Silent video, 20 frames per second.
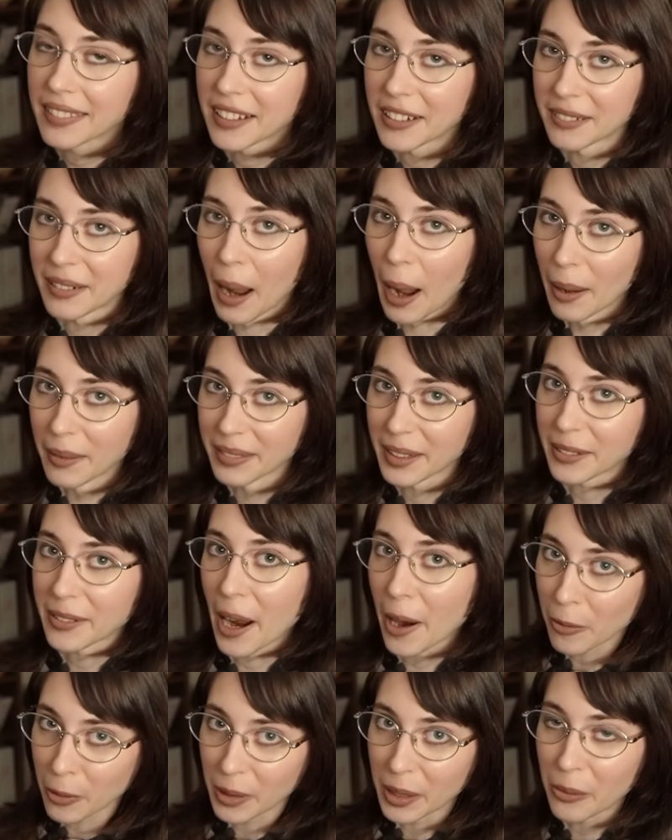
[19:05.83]
They're
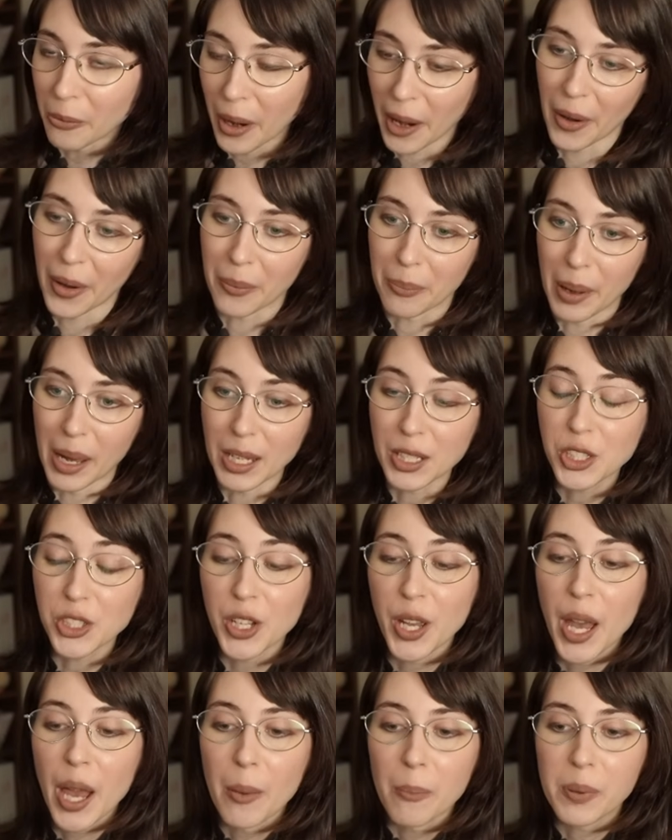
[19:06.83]
not really wearing much,
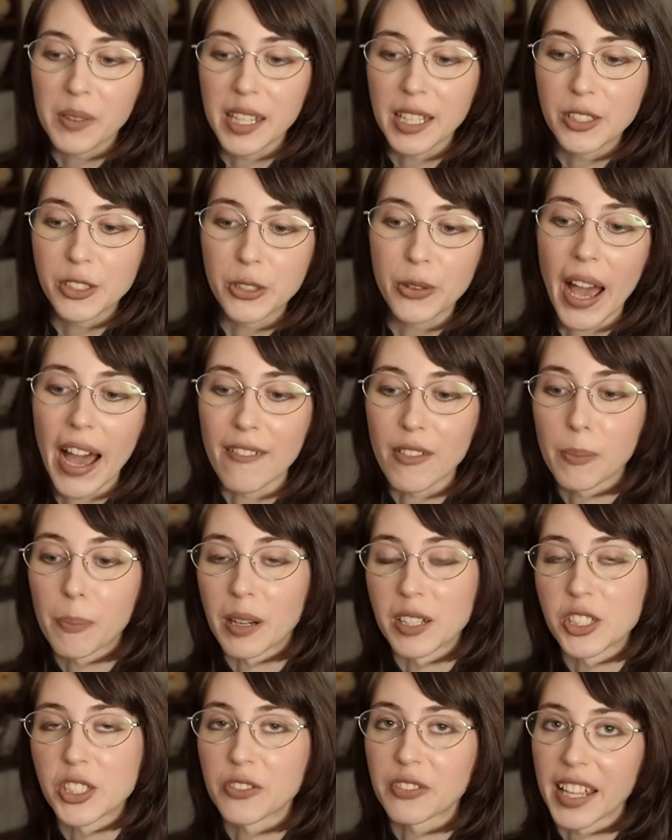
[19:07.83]
but they do have a
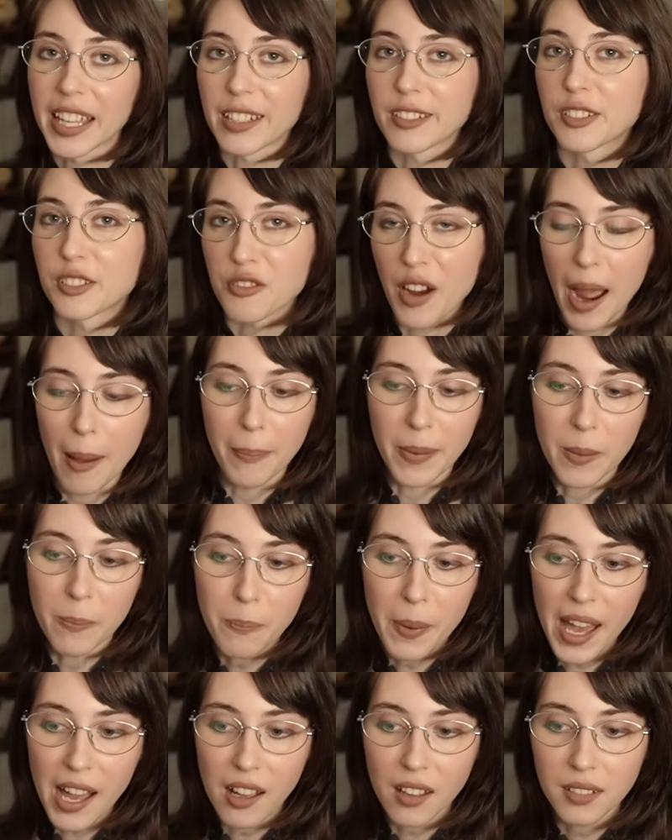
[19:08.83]
bunch of like strappy
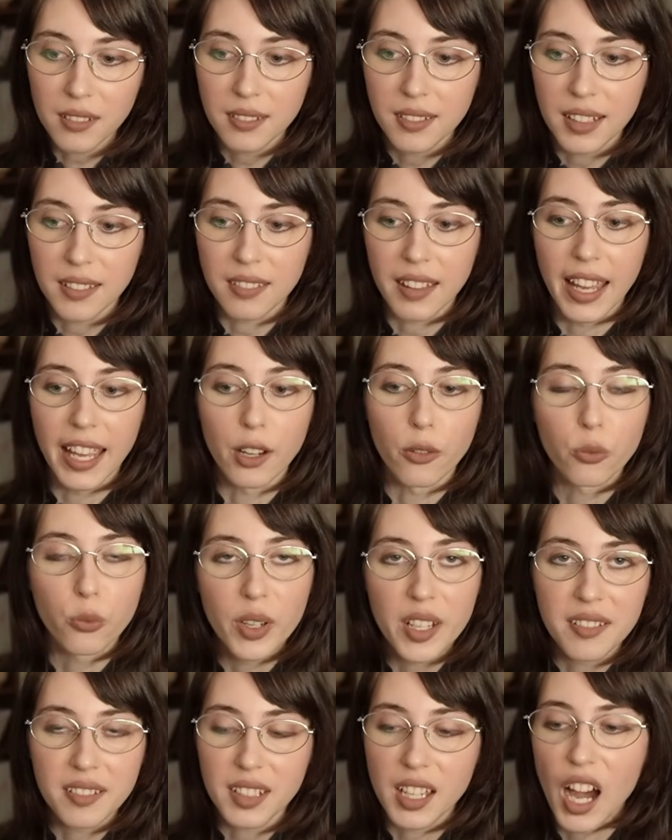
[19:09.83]
belts and like
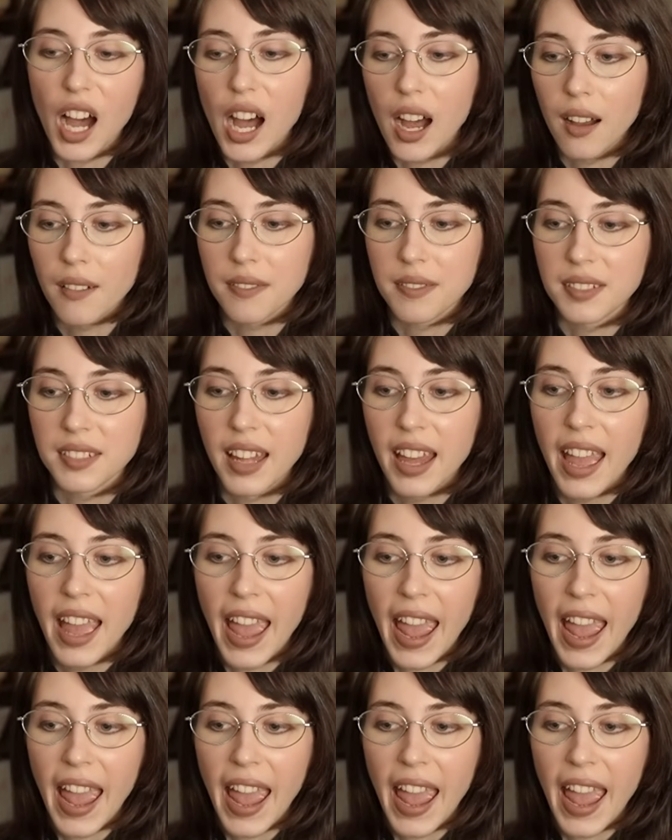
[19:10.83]
wrist cuffs,